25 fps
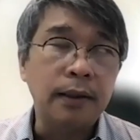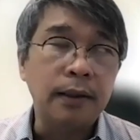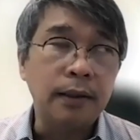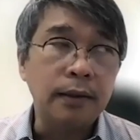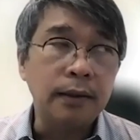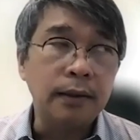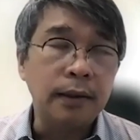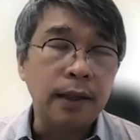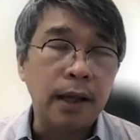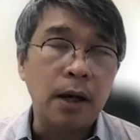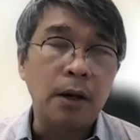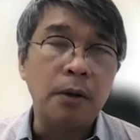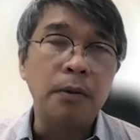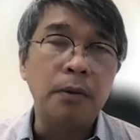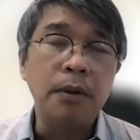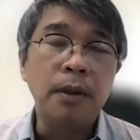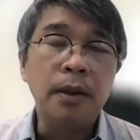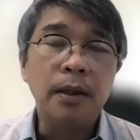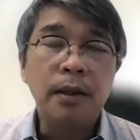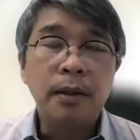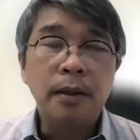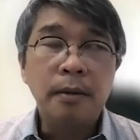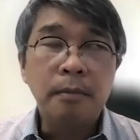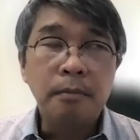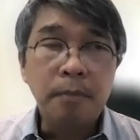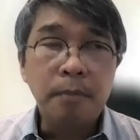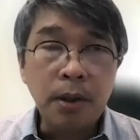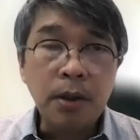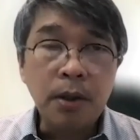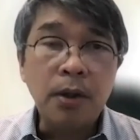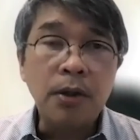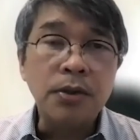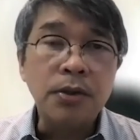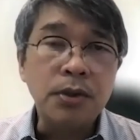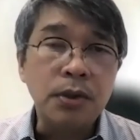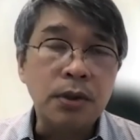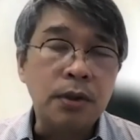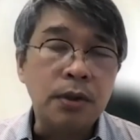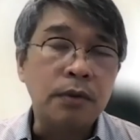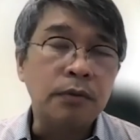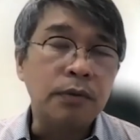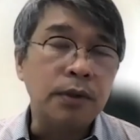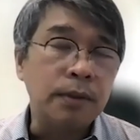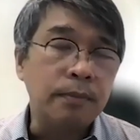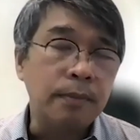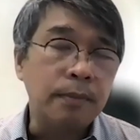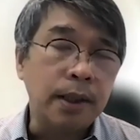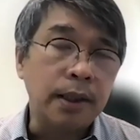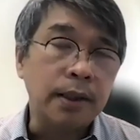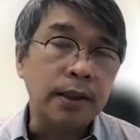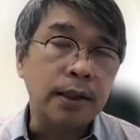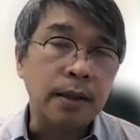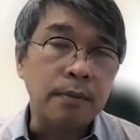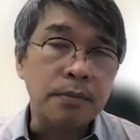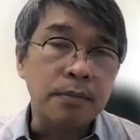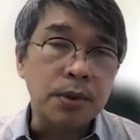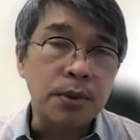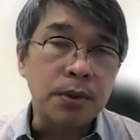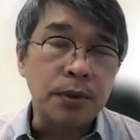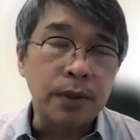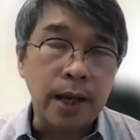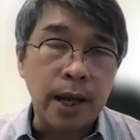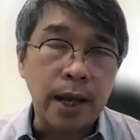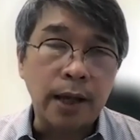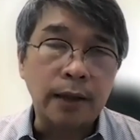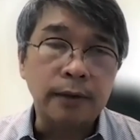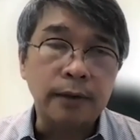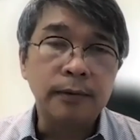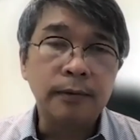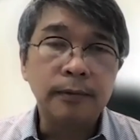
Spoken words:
now because of the Maritime Zone Act.